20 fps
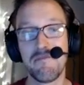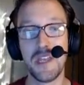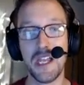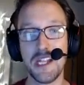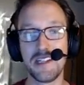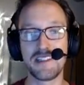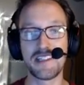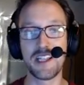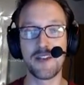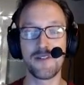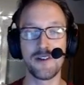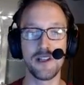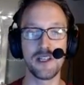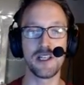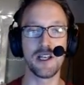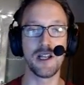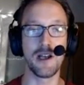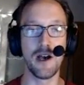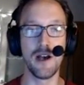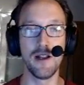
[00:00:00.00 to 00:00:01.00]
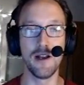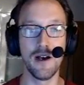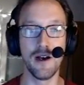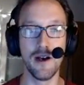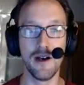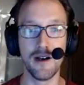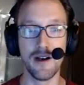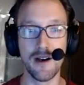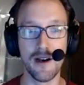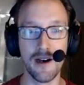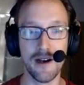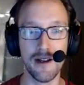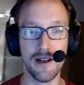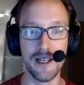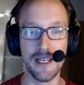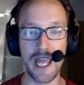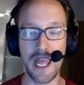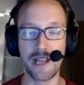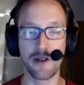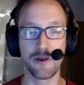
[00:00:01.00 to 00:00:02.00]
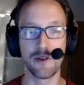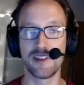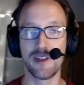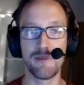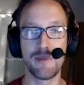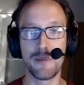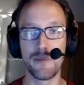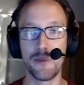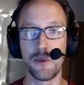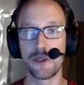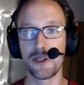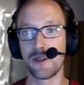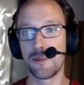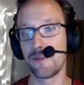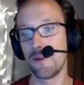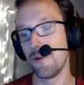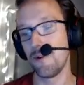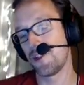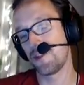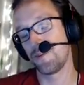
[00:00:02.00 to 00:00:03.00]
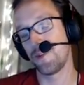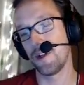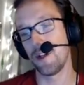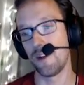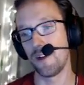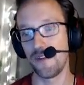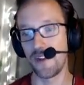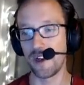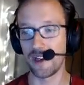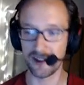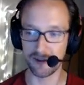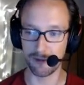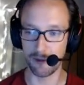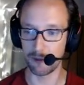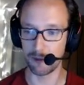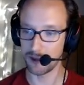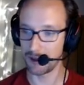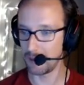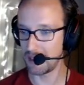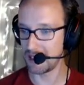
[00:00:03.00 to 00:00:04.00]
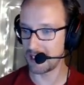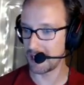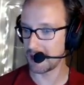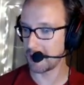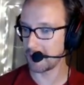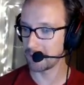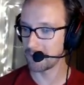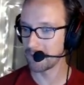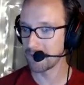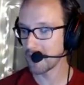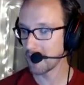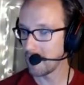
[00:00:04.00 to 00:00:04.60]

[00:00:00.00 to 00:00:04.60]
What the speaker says: It's definitely an angle some people could approach, but I don't think it's one we're going to be taking.